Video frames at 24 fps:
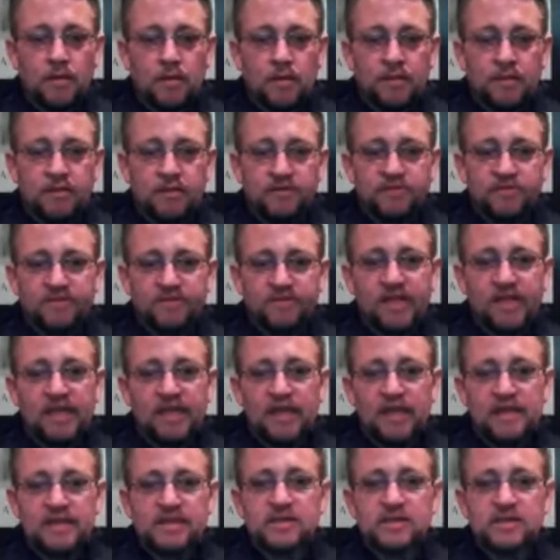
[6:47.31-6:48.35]
is to
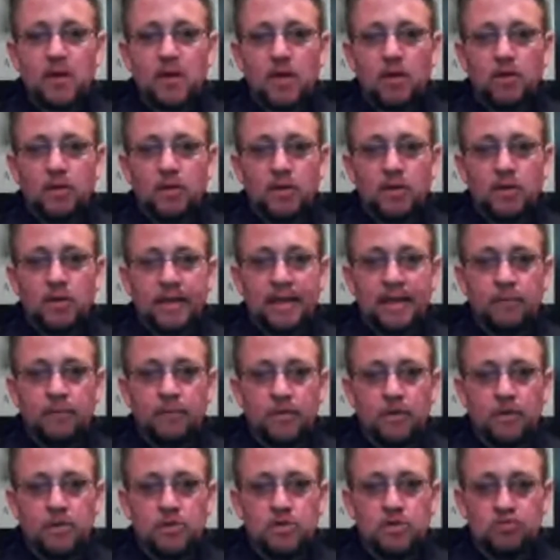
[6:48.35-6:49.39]
take a smaller
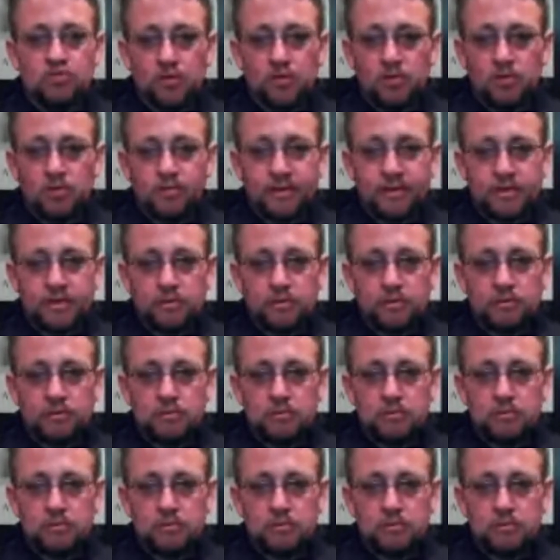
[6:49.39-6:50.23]
diameter drill bit